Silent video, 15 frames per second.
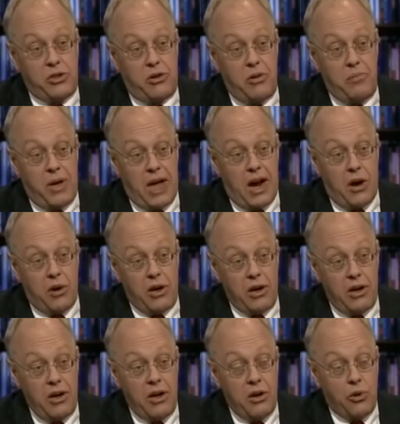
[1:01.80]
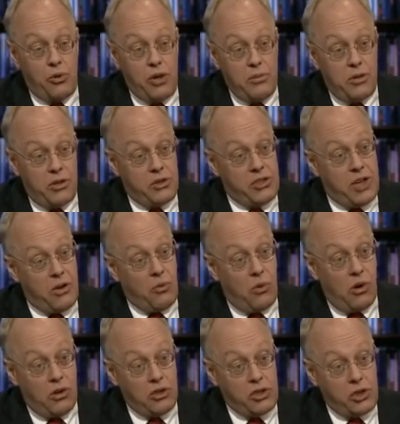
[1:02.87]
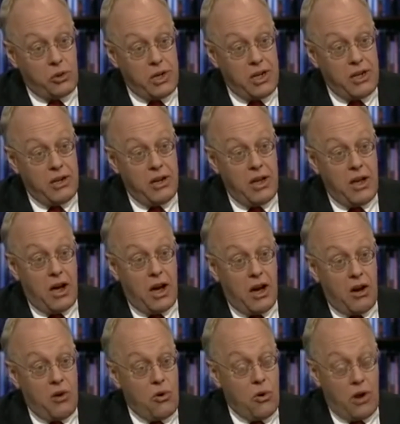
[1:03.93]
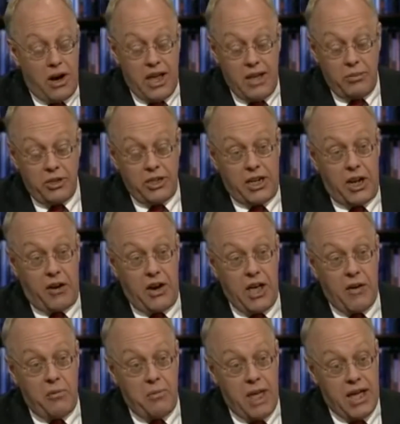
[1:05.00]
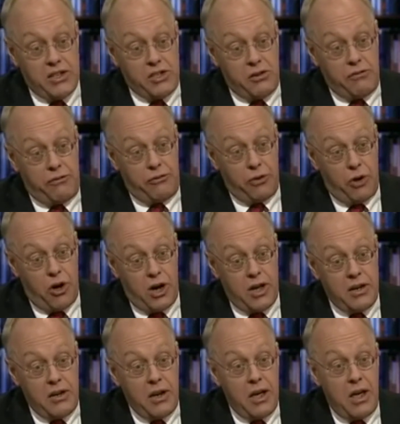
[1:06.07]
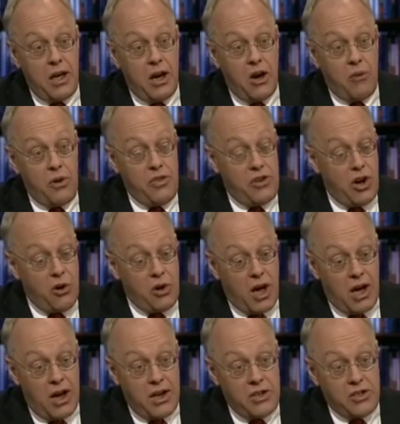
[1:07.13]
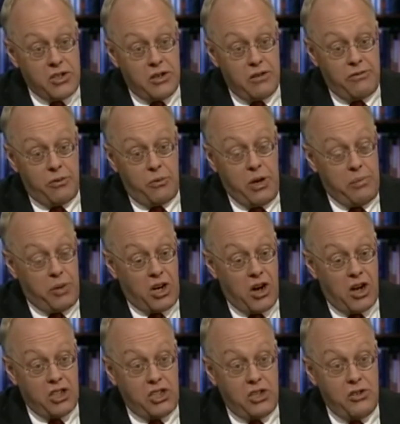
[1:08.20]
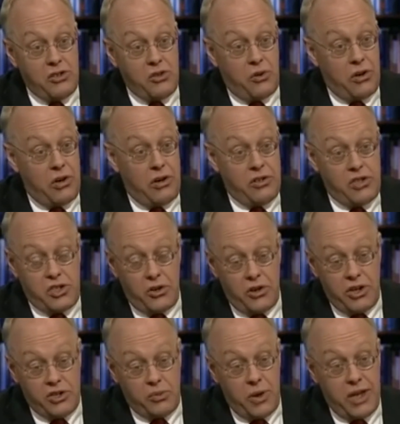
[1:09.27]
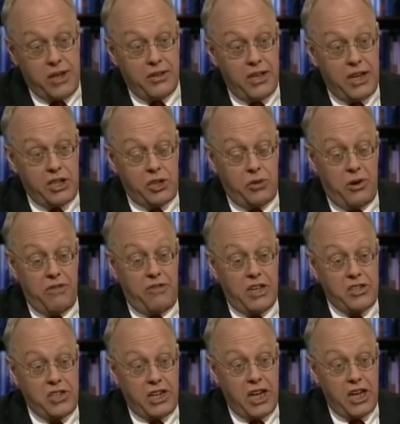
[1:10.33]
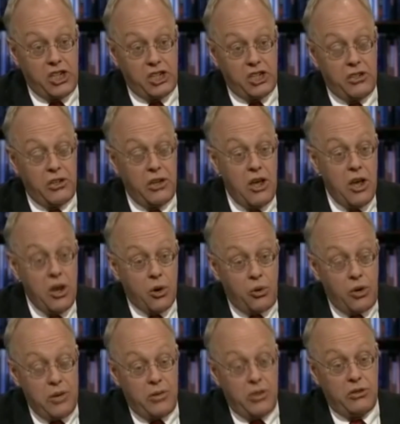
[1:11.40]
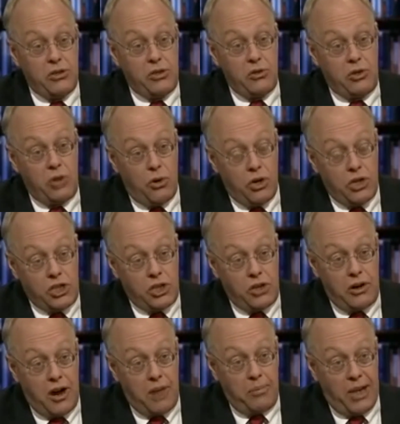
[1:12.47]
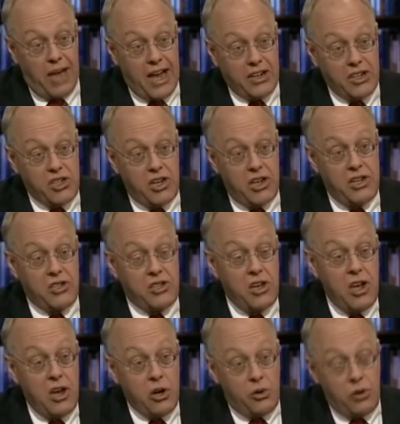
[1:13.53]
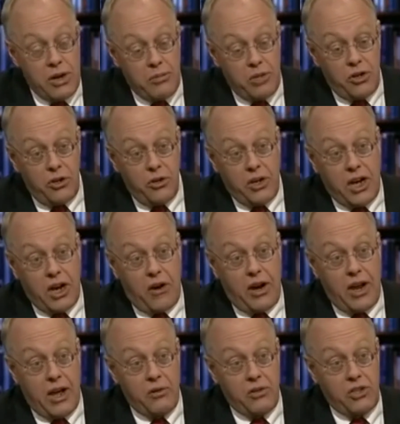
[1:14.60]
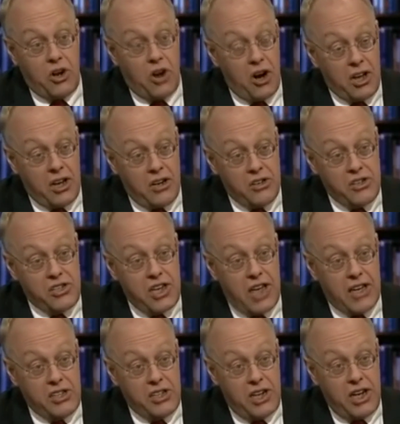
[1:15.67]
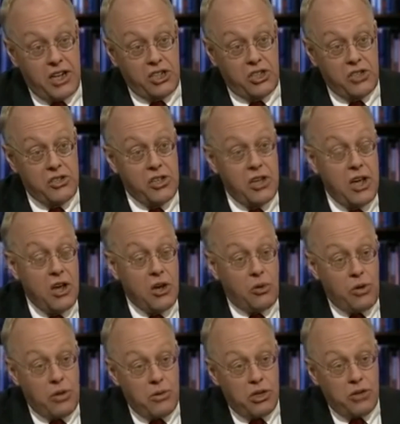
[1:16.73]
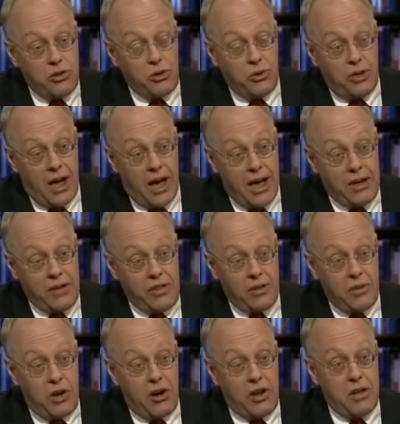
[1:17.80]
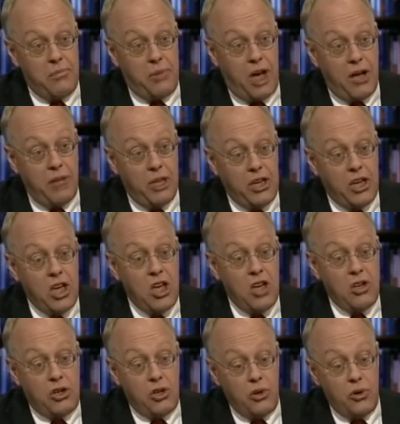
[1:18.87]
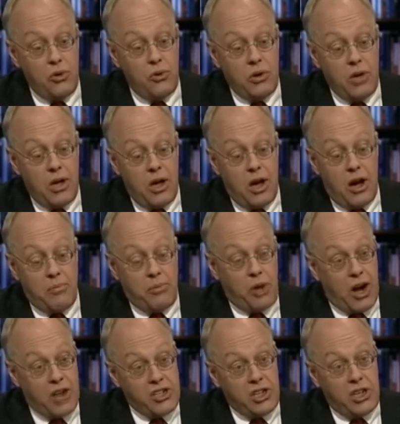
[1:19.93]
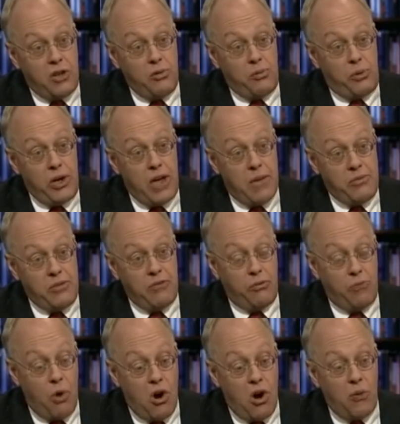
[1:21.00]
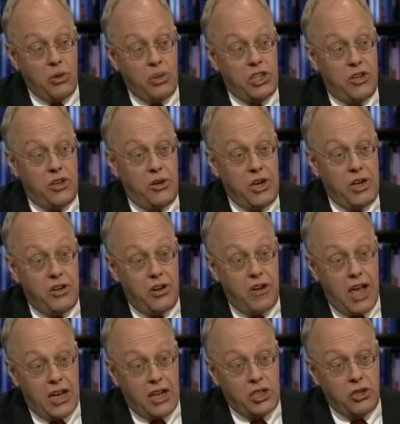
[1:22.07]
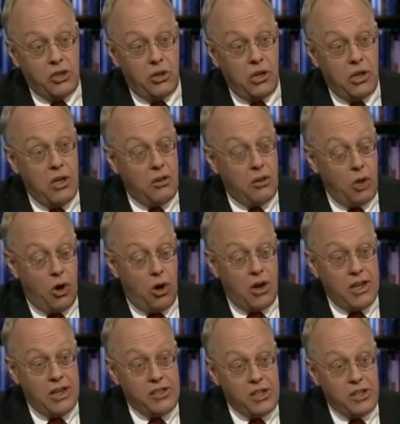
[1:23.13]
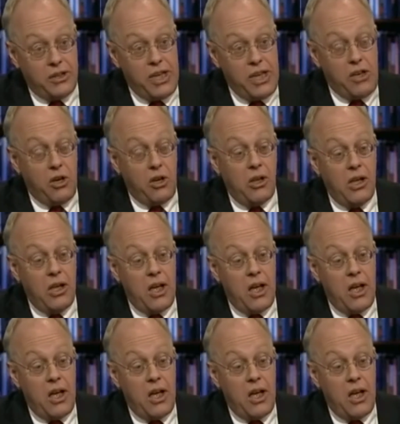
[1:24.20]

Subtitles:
are in power, criminals on Wall Street who are able to carry out massive fraud with no kinds of repercussions or serious regulation or investigation, criminals who torture in our black sites, criminals who carry out targeted assassinations, criminals who lie to the American public to prosecute preemptive war, which under international law is illegal.